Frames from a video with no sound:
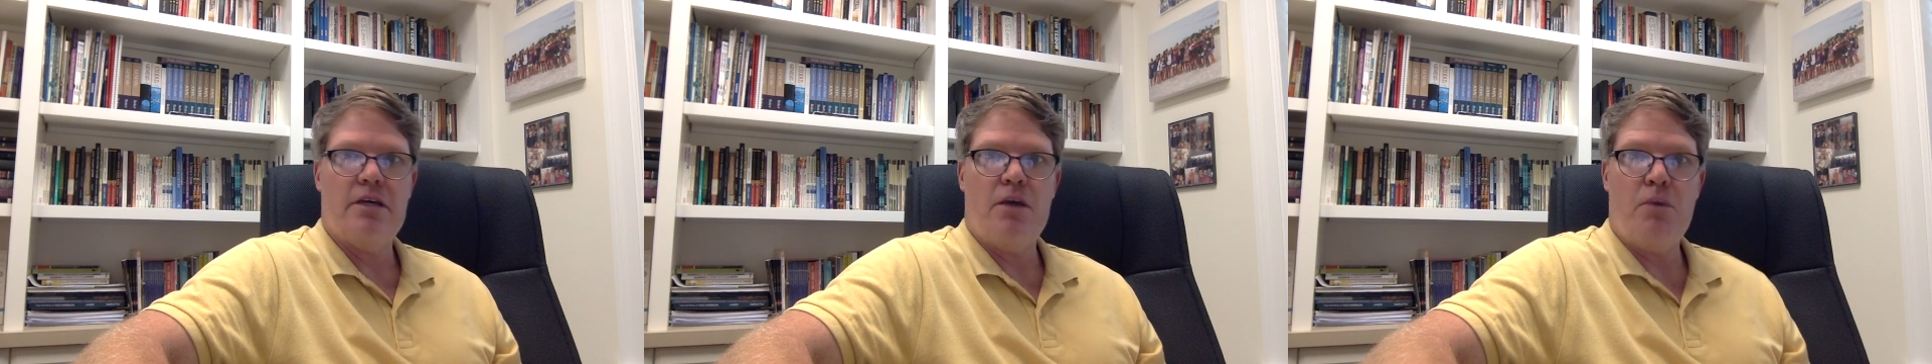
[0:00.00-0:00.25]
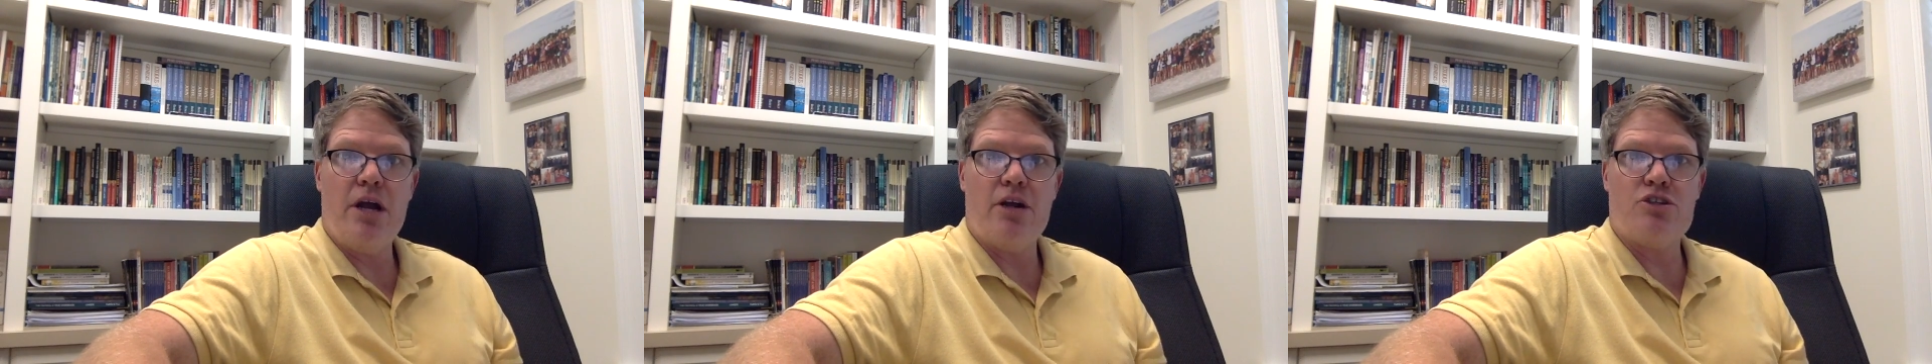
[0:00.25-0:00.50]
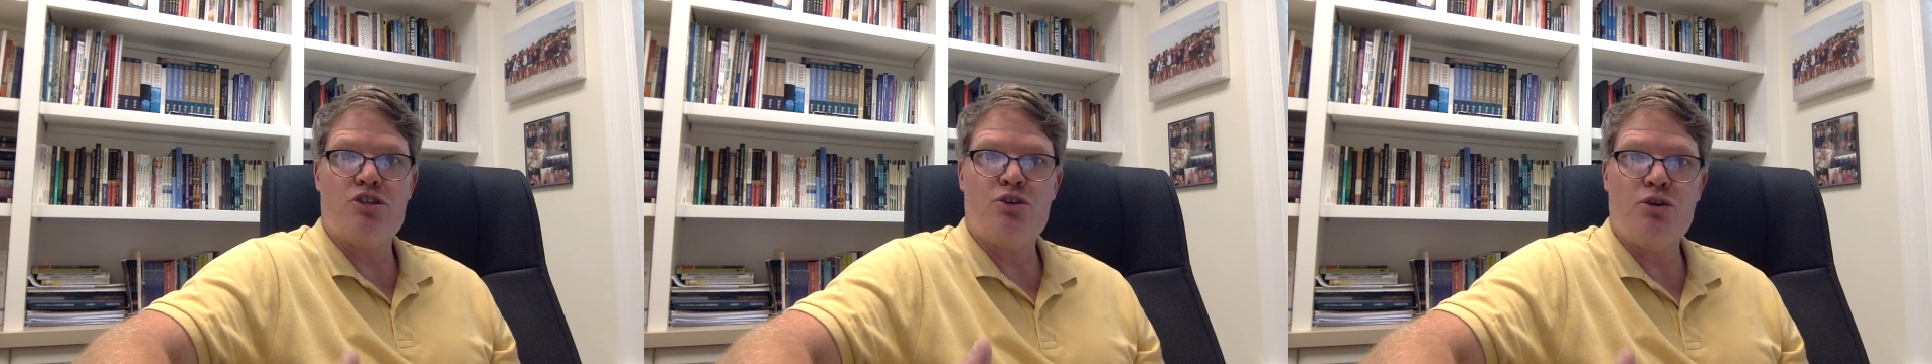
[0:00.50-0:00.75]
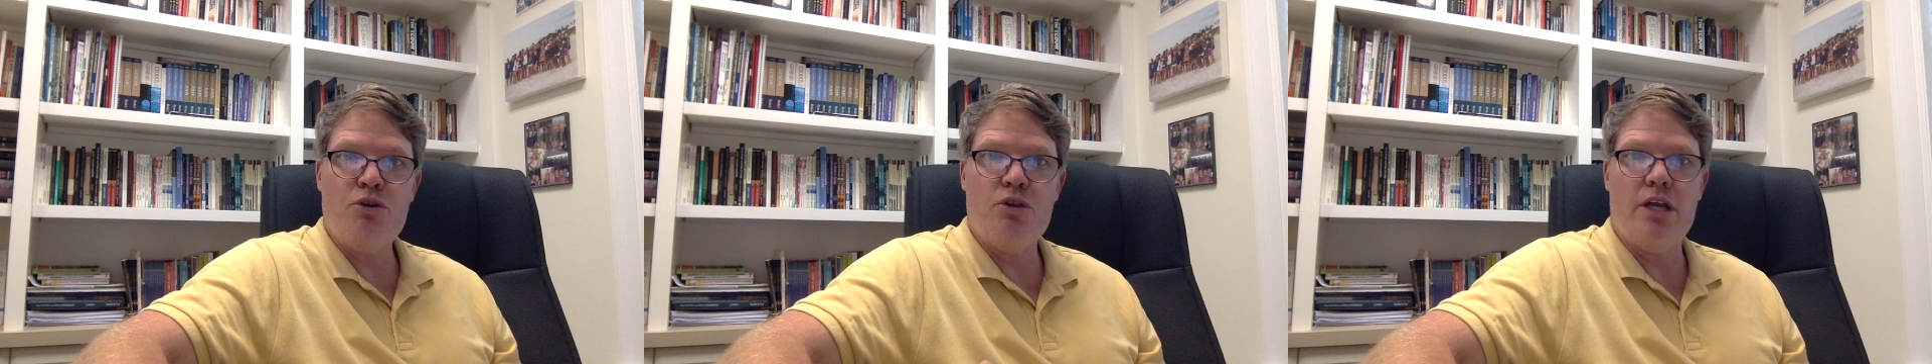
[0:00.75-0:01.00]
We are
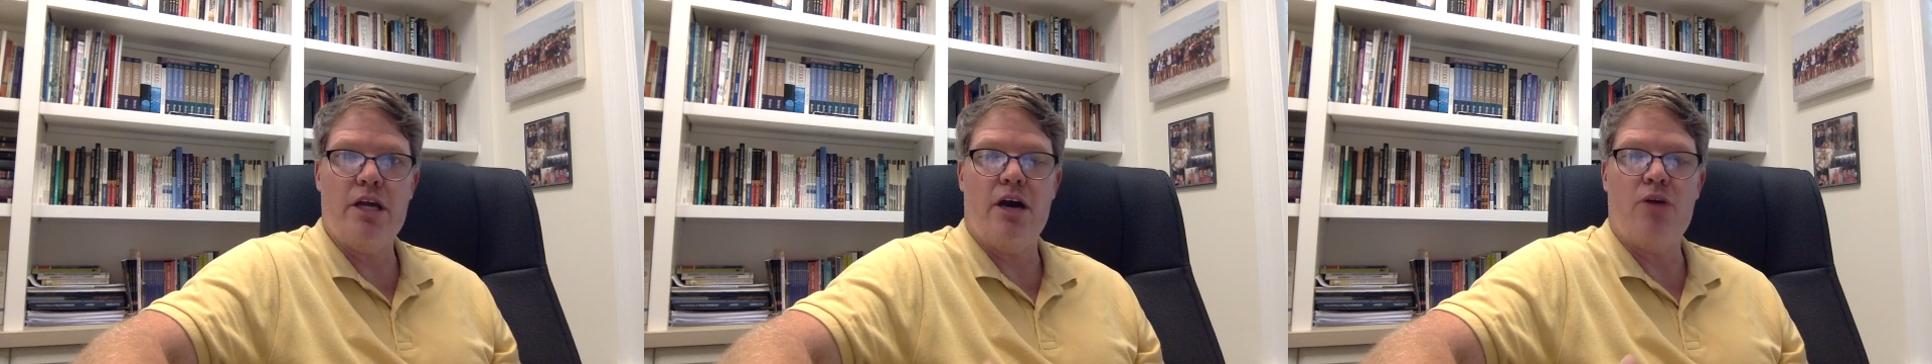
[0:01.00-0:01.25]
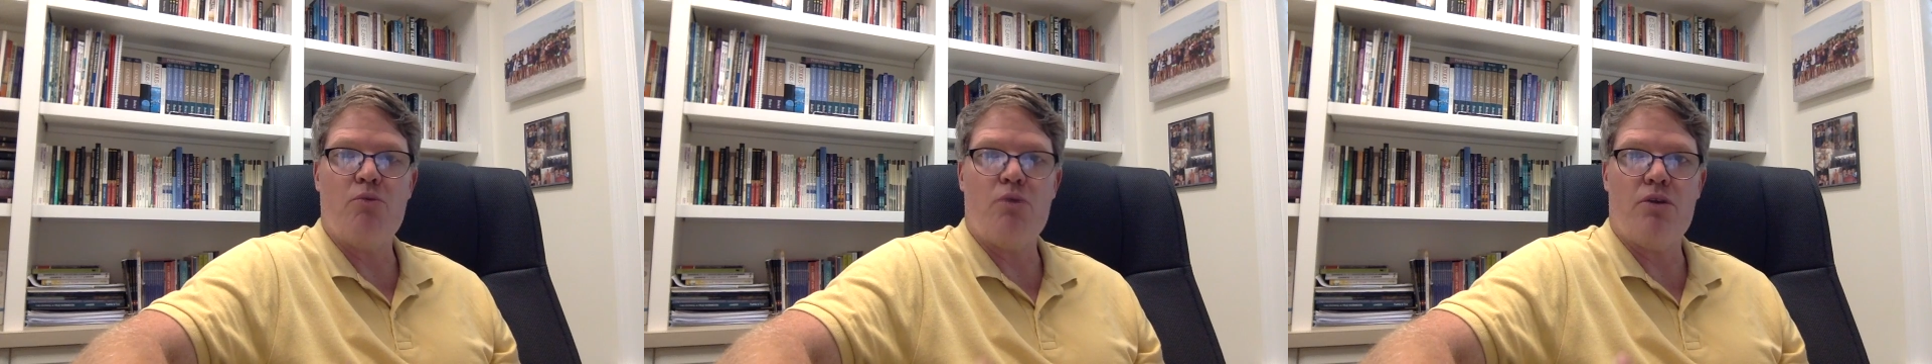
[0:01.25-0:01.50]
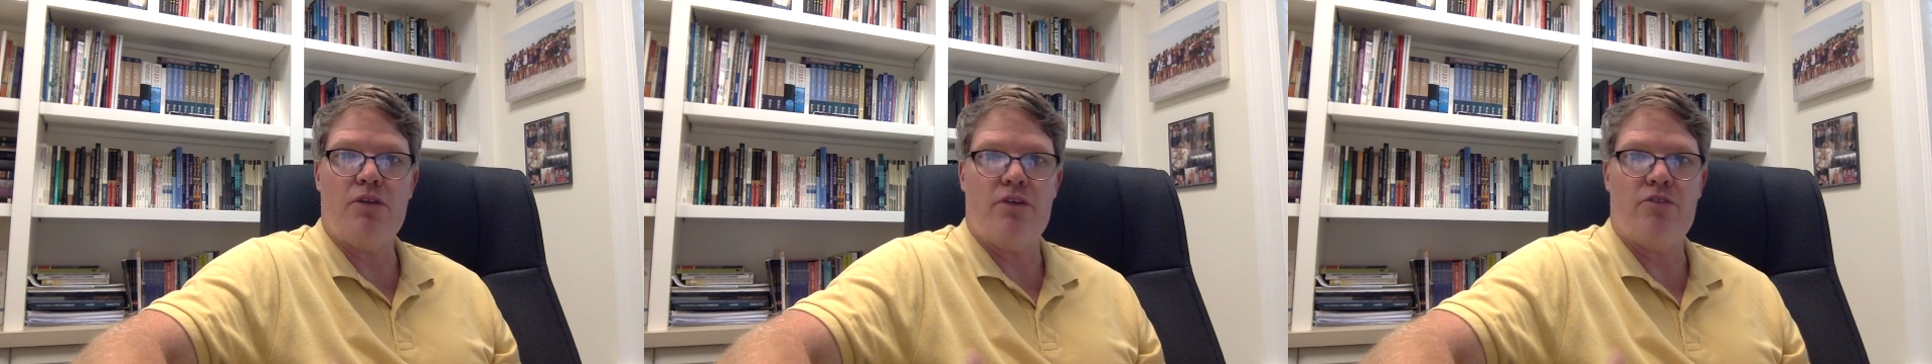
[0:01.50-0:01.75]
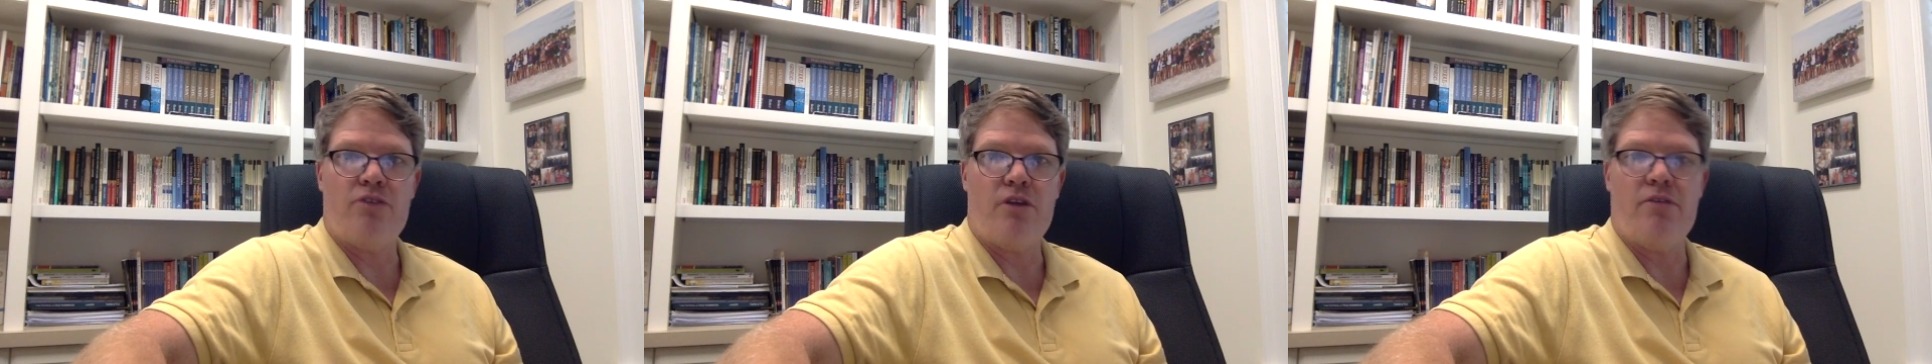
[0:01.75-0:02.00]
truly unworthy
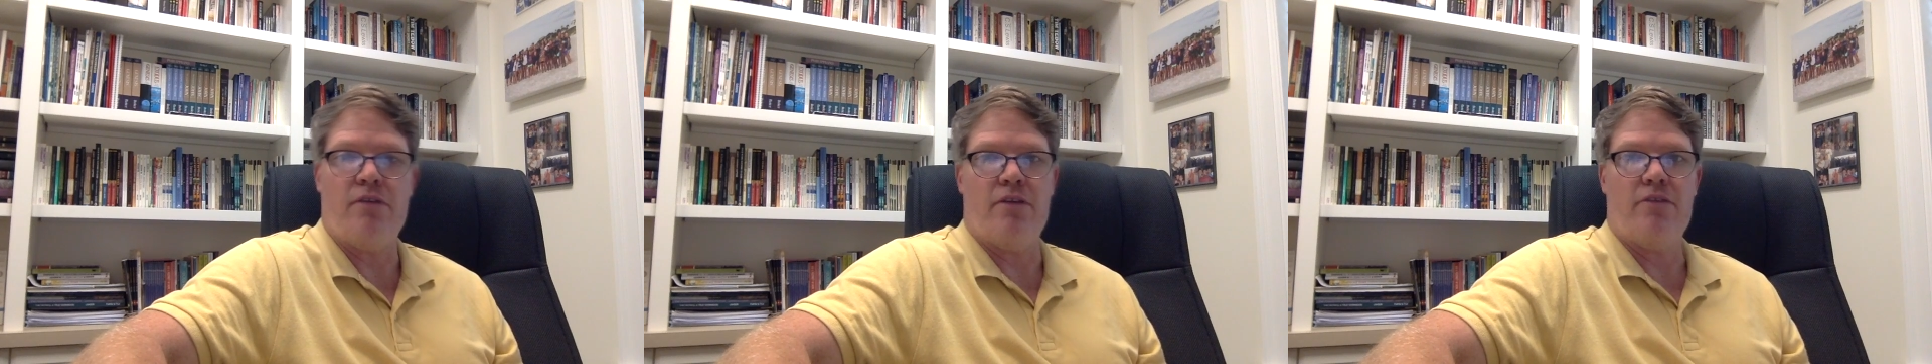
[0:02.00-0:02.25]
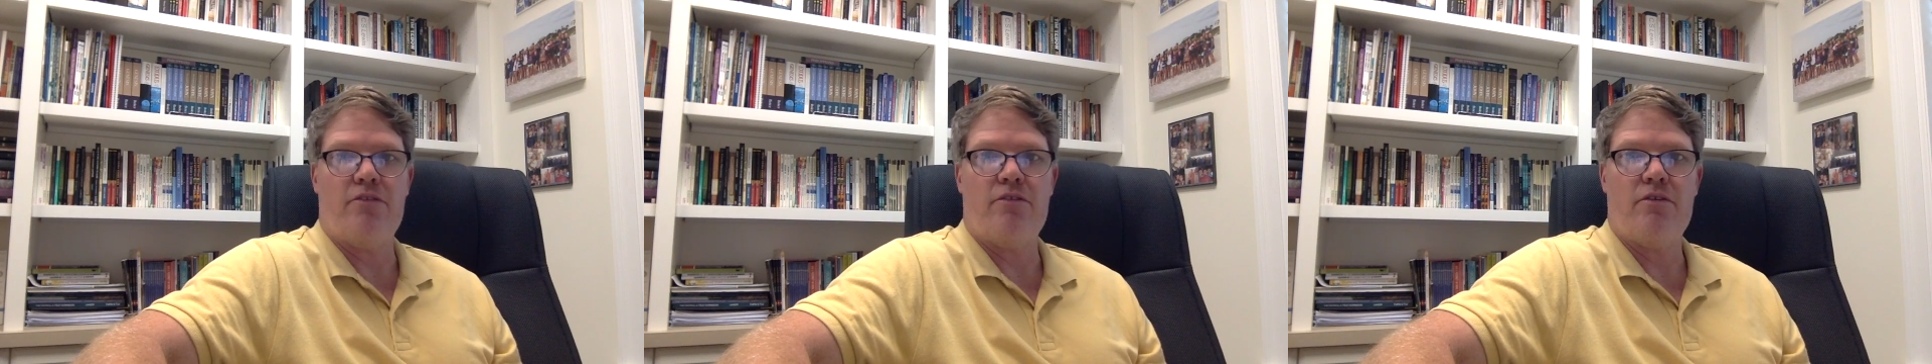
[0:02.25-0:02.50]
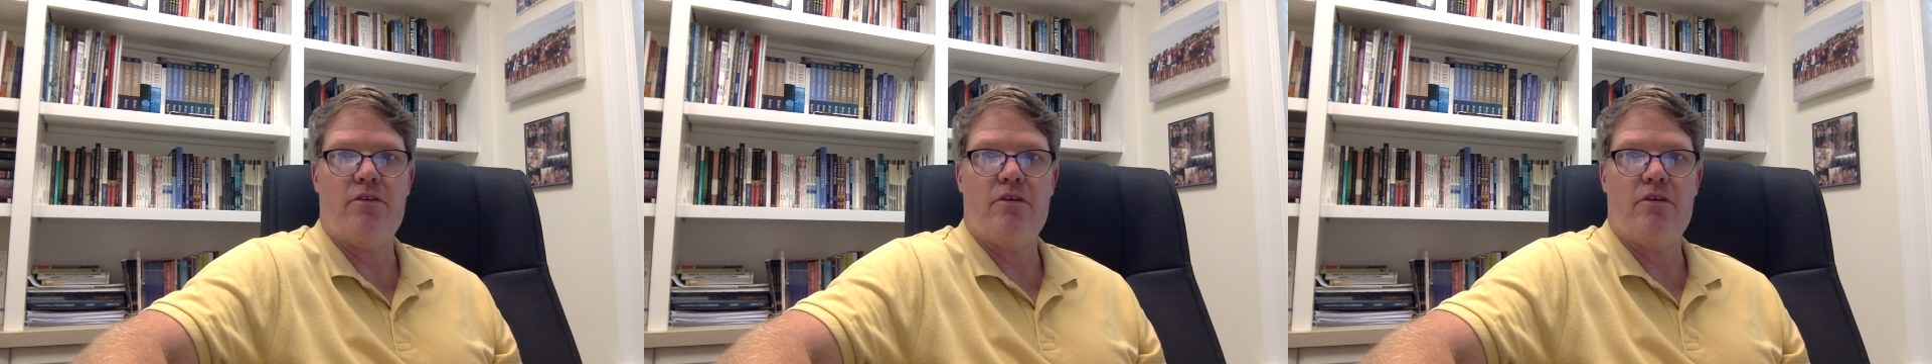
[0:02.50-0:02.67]
servants